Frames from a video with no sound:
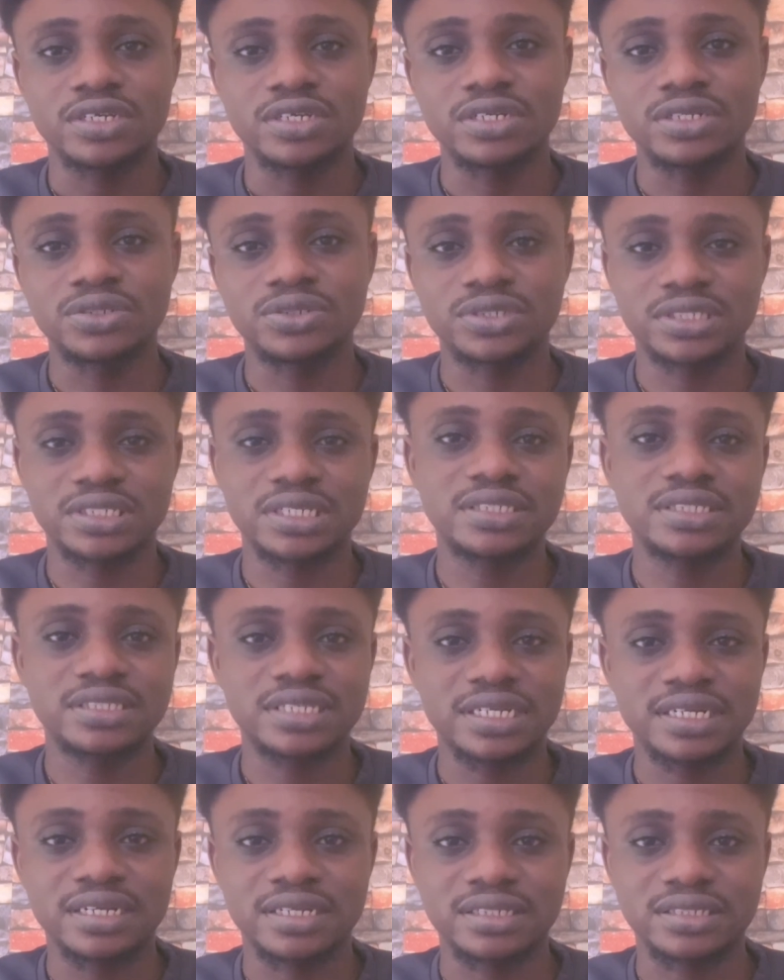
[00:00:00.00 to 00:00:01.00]
You need to
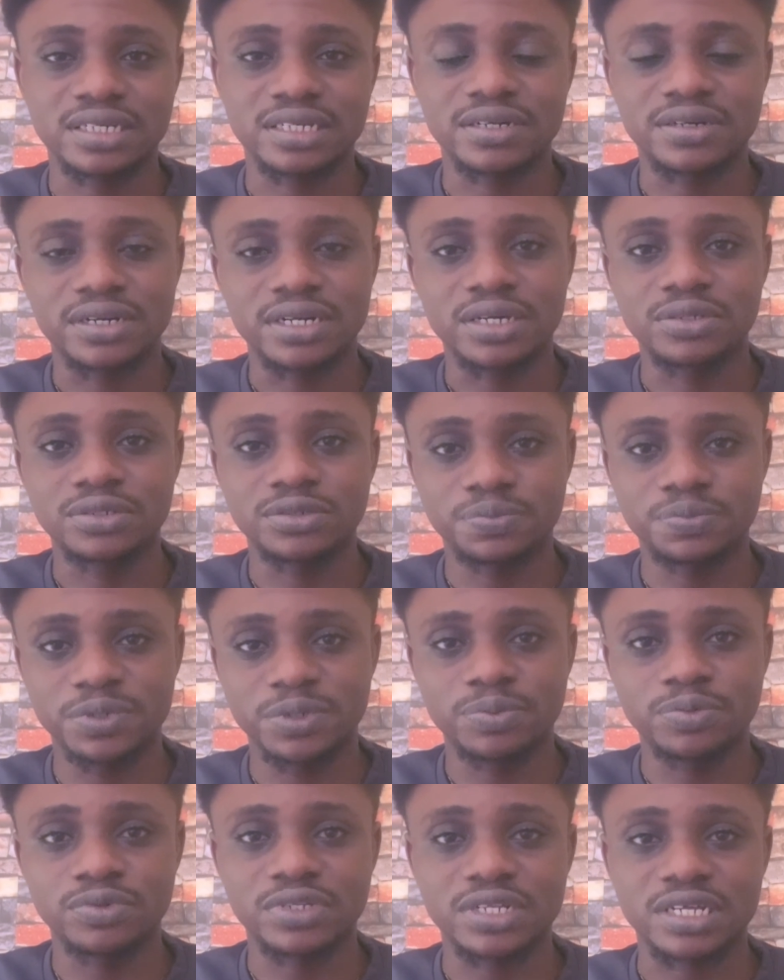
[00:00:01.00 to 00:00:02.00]
center that around
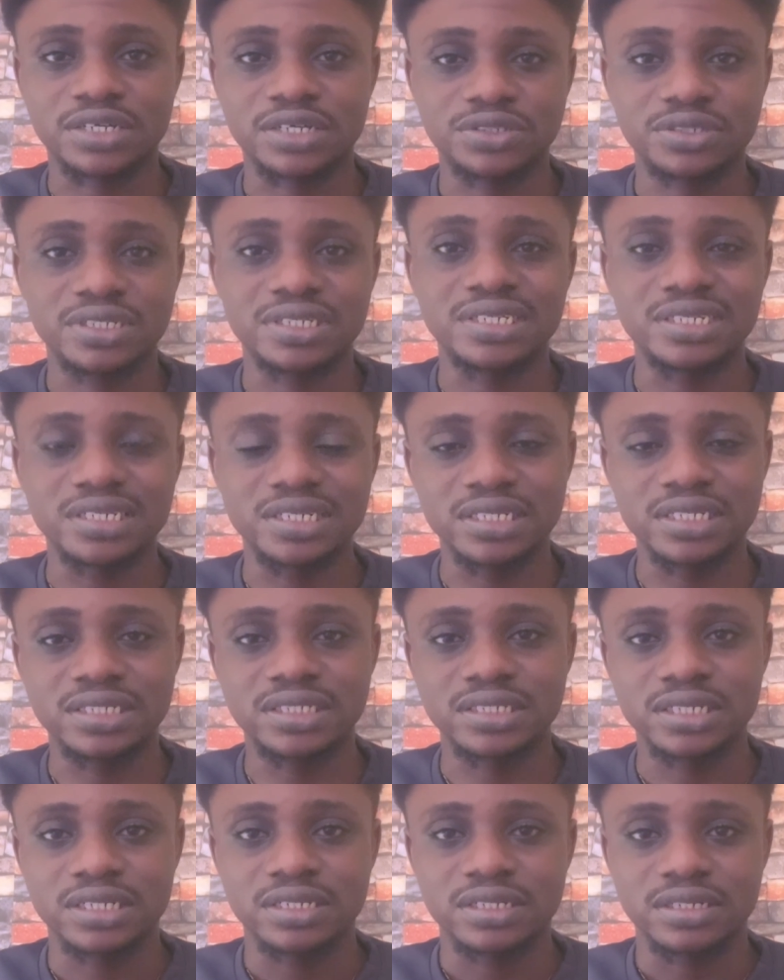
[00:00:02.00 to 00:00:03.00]
people that actually need
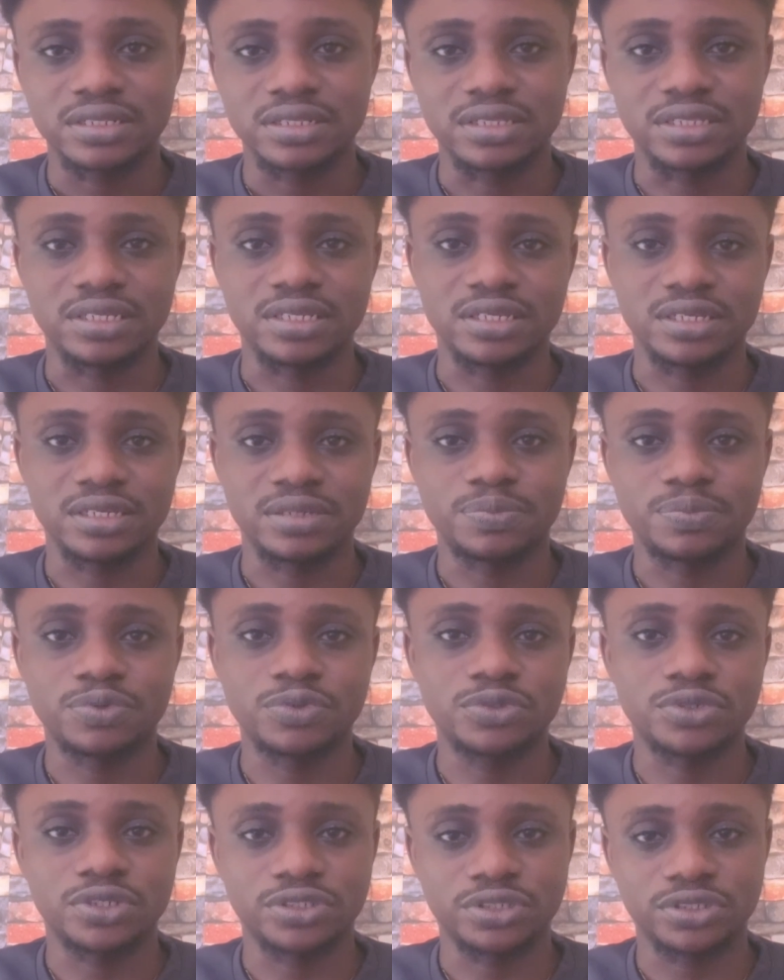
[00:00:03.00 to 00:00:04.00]
the
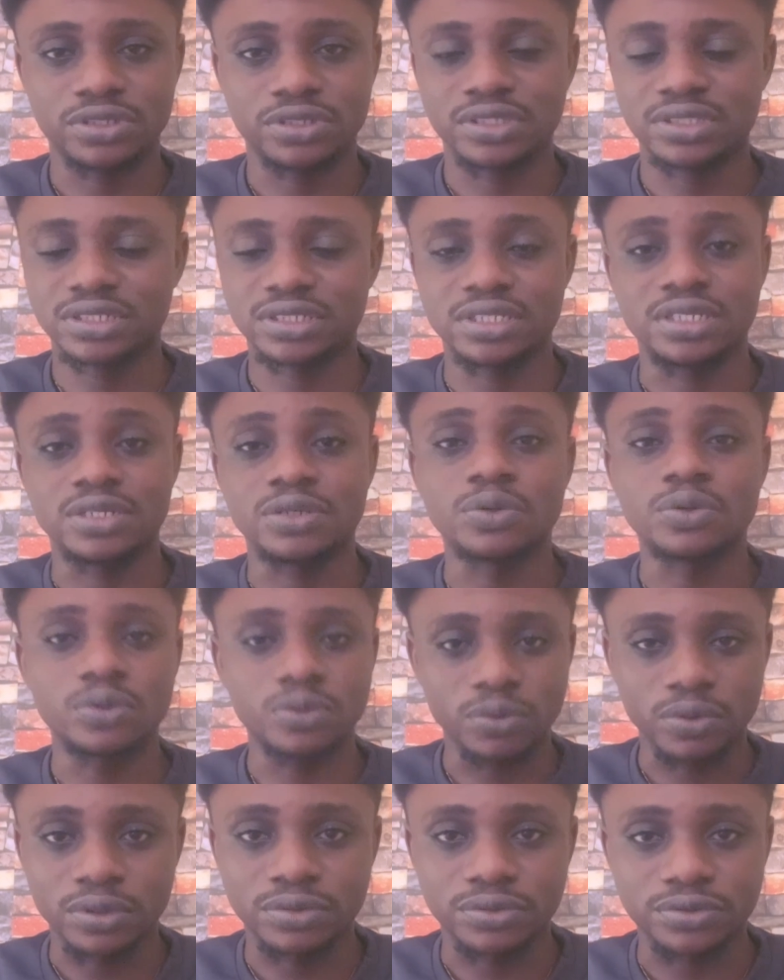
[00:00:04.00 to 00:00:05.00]
products, not the
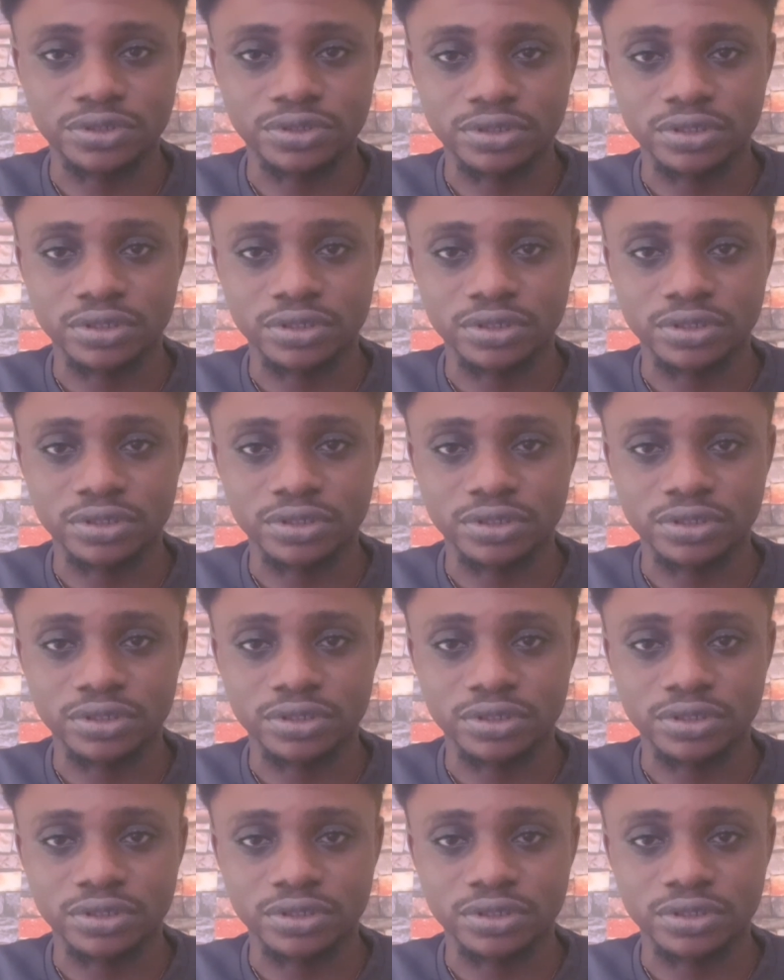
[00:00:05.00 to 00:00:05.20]
whole world,